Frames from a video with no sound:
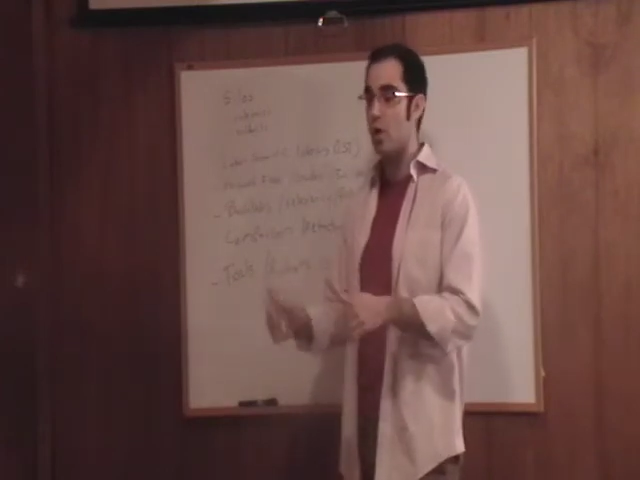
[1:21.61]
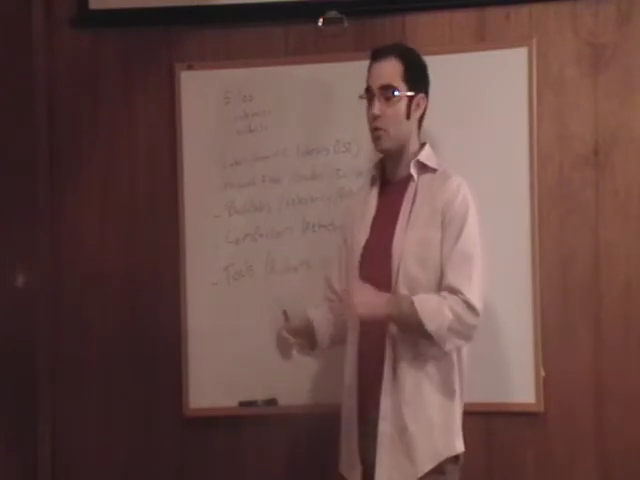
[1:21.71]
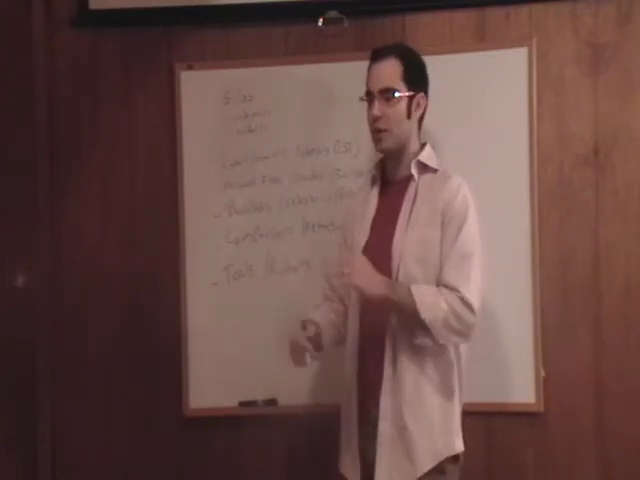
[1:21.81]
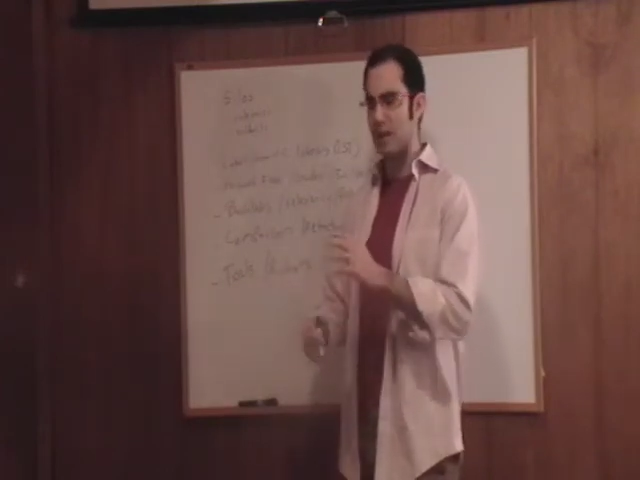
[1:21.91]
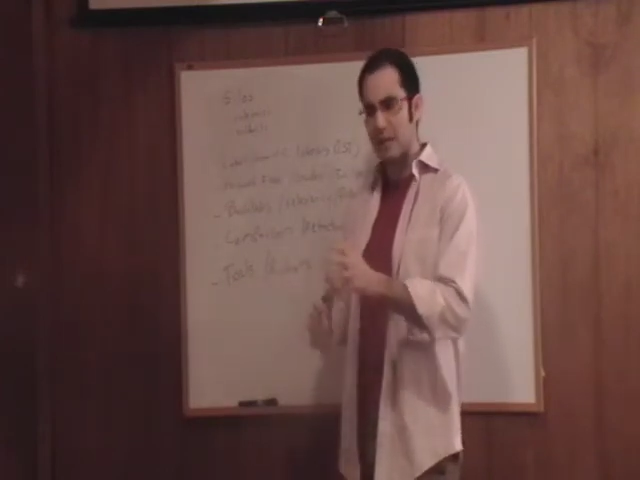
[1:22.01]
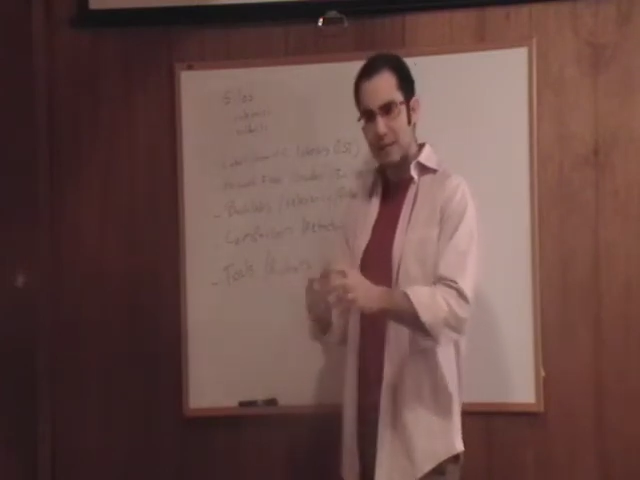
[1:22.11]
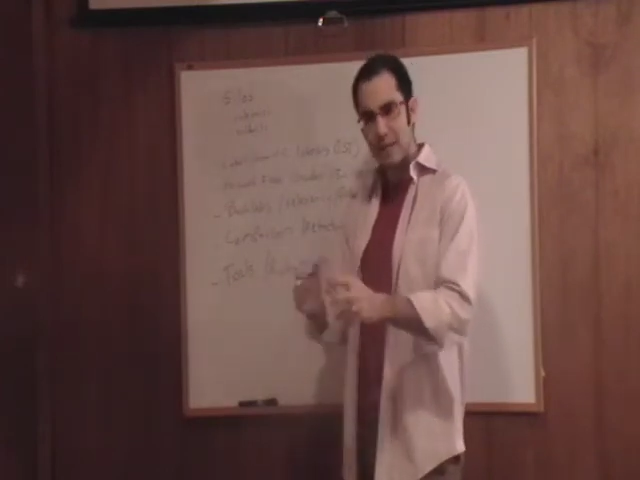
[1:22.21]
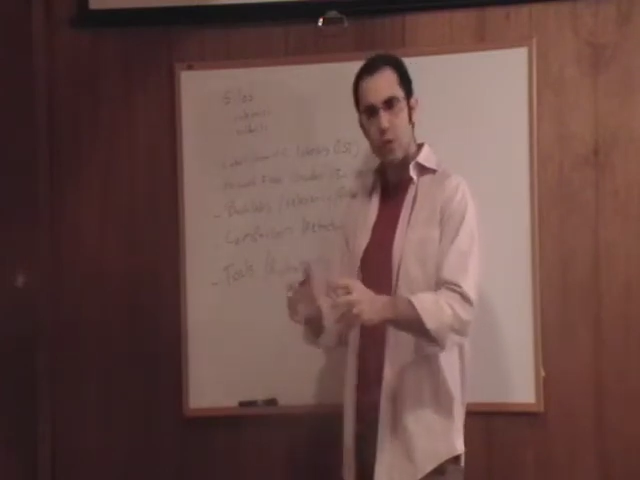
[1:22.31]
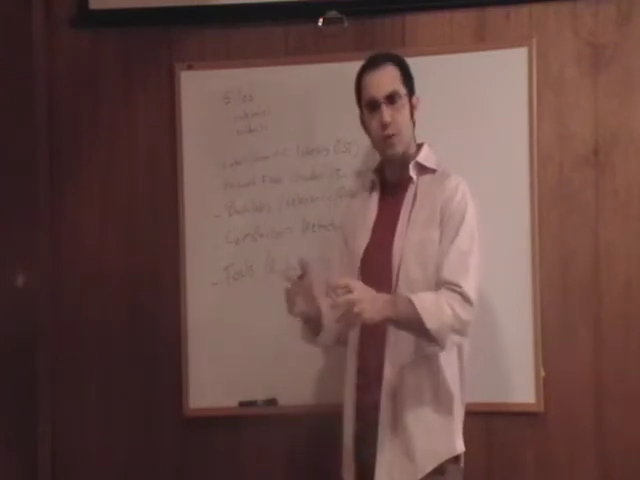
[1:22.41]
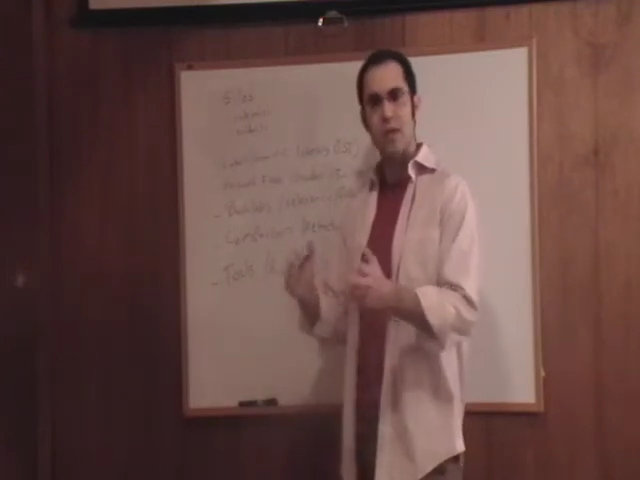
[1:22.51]
really
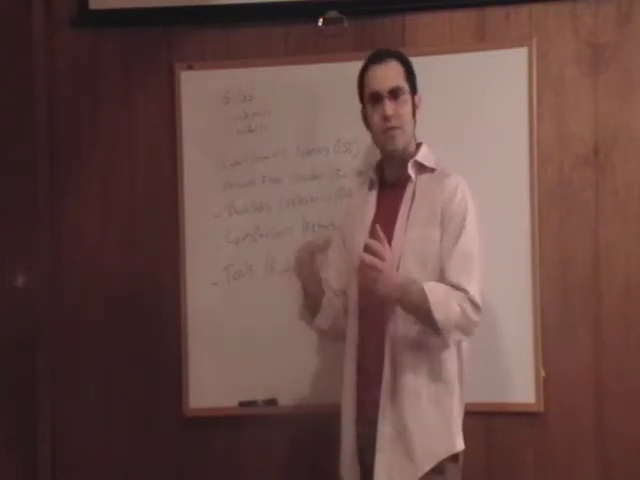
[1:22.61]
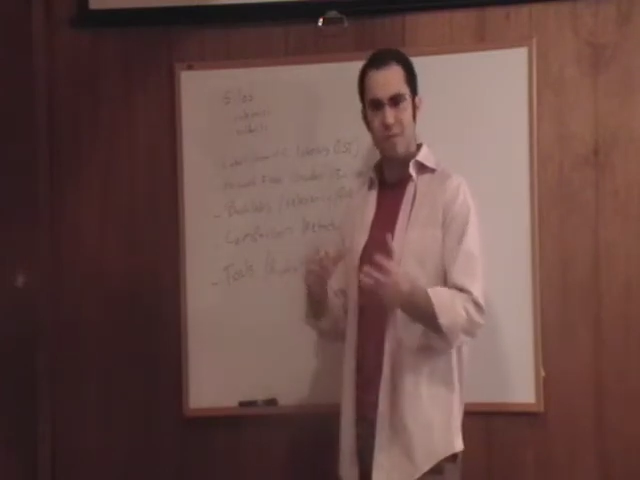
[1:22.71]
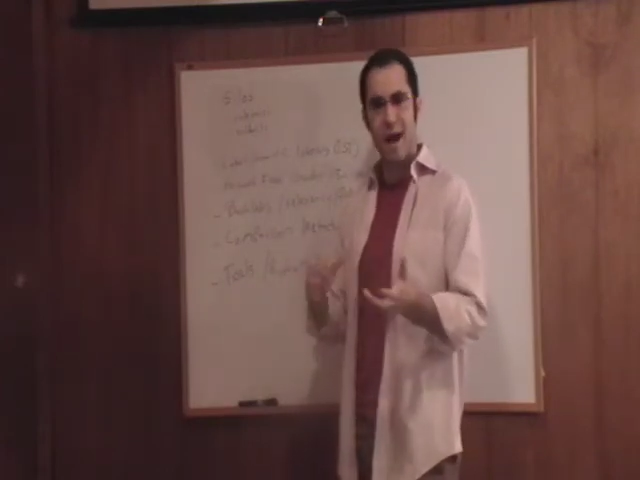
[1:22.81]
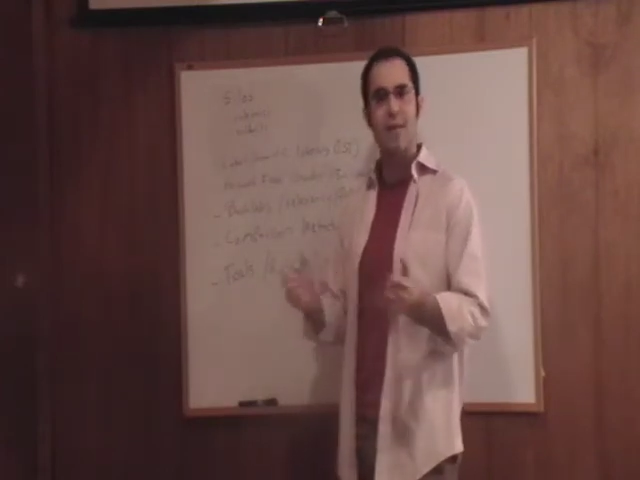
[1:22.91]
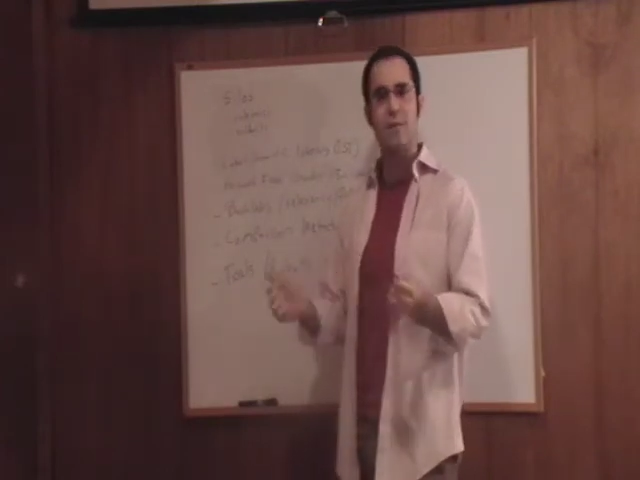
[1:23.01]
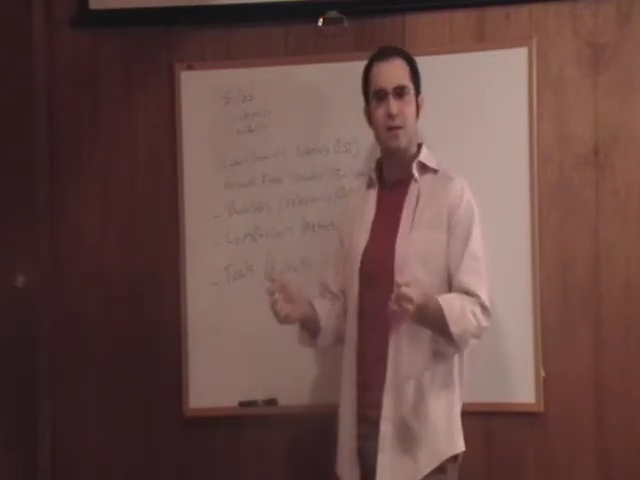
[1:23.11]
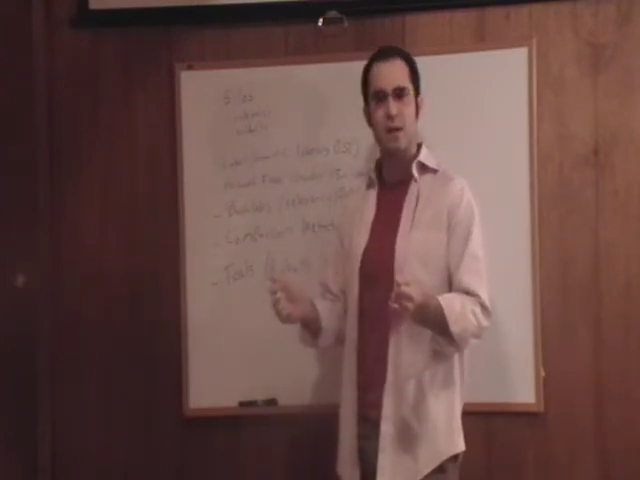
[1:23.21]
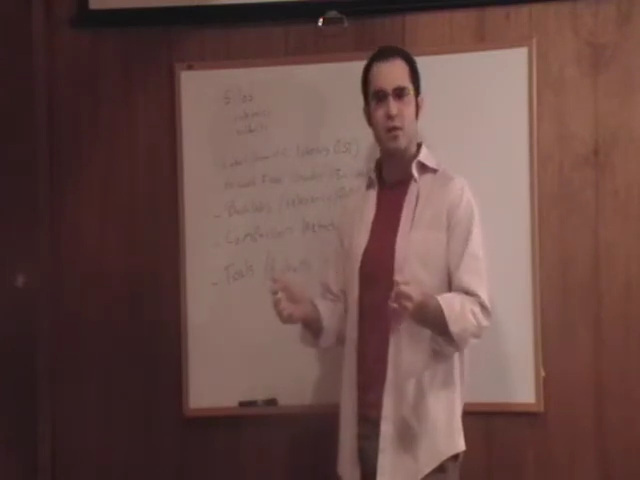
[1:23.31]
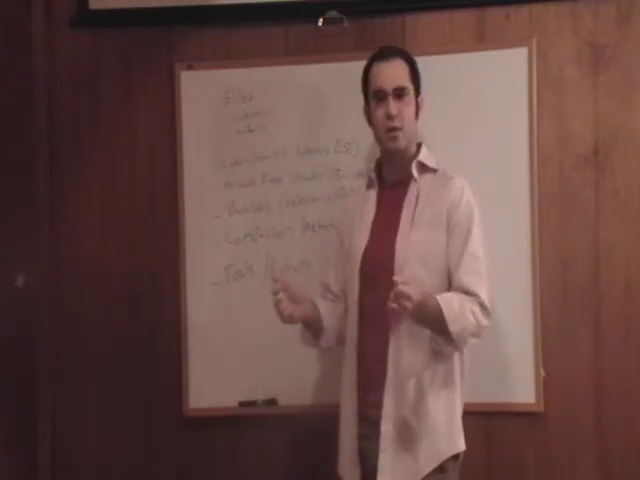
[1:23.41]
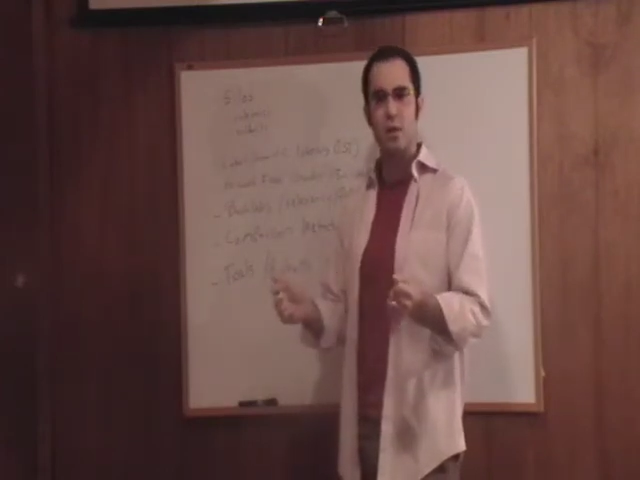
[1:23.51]
clearly find the
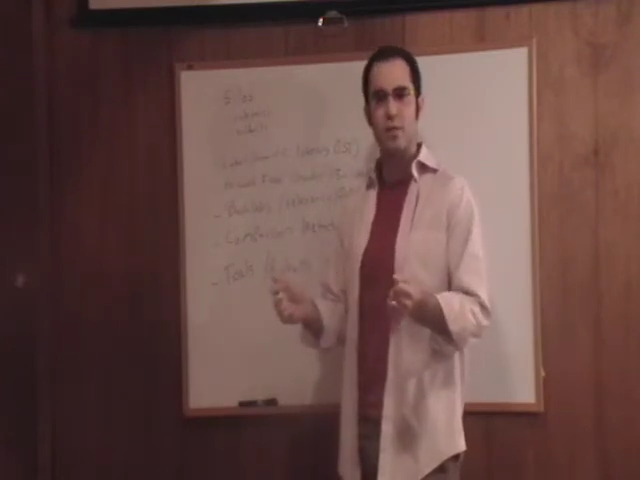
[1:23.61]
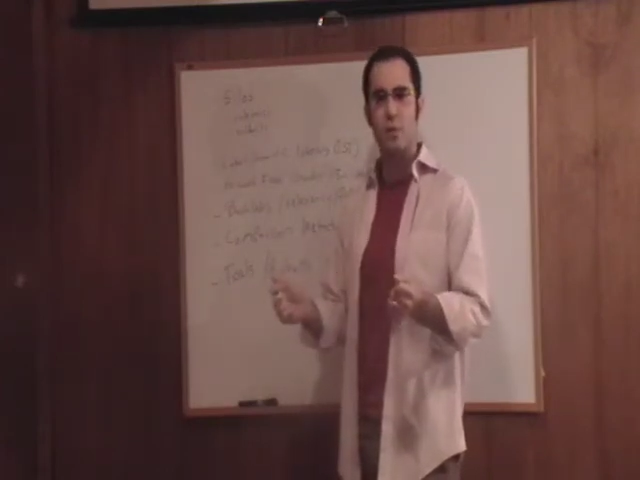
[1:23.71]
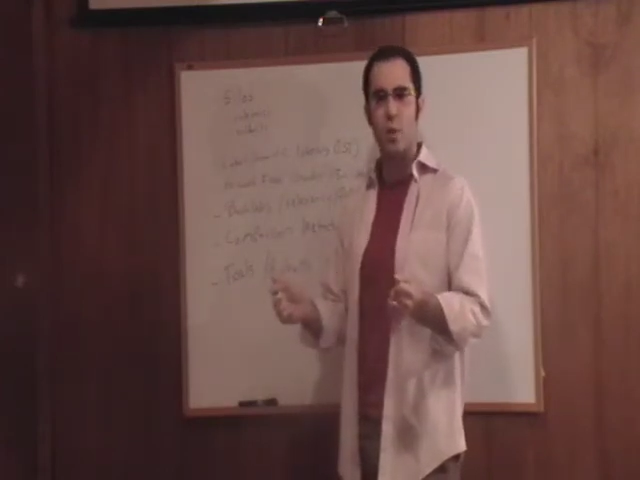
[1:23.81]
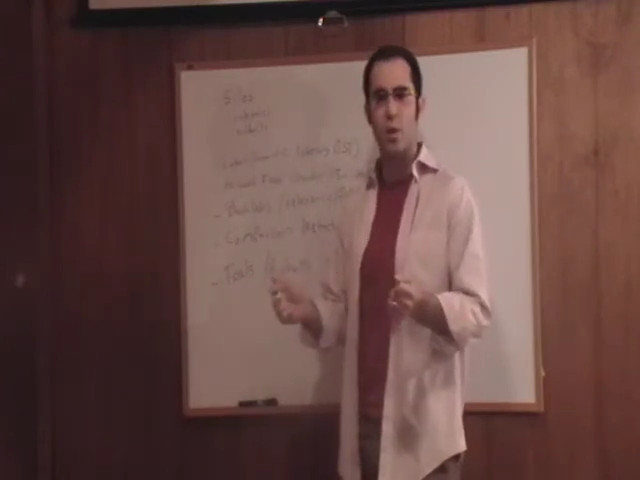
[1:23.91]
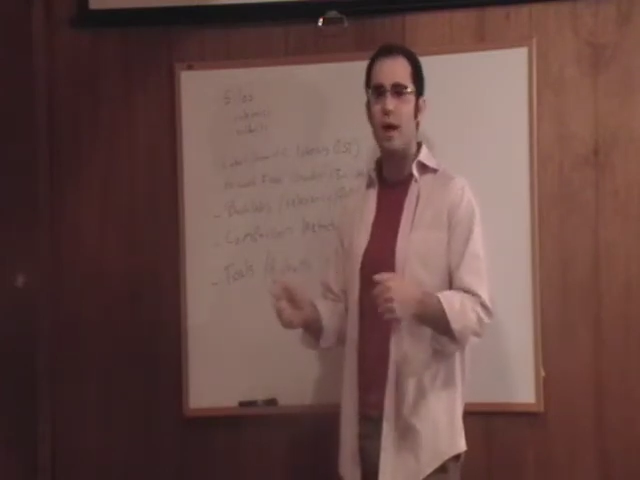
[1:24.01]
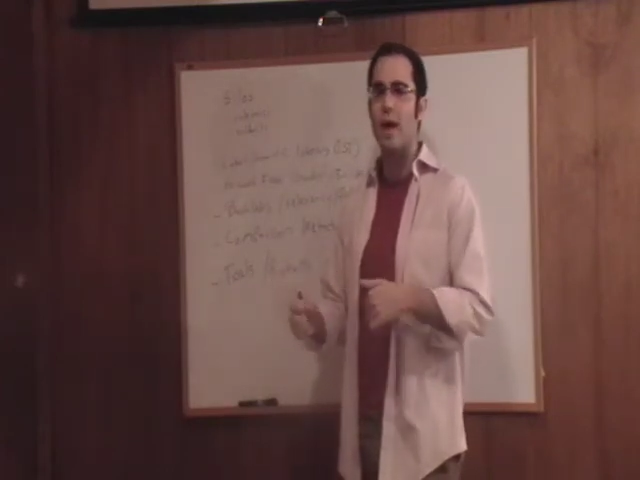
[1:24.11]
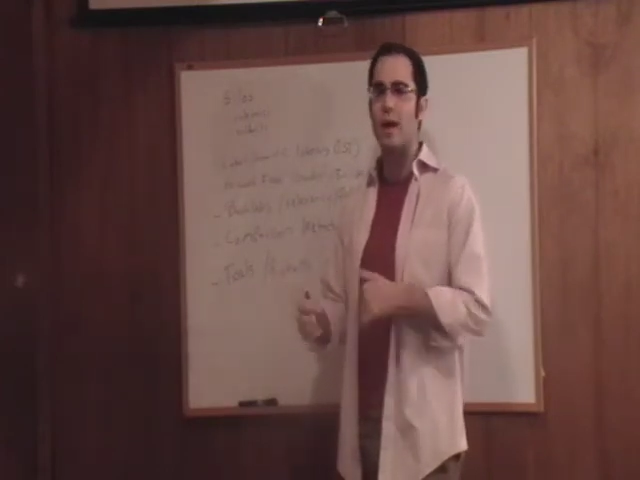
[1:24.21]
data they're looking for,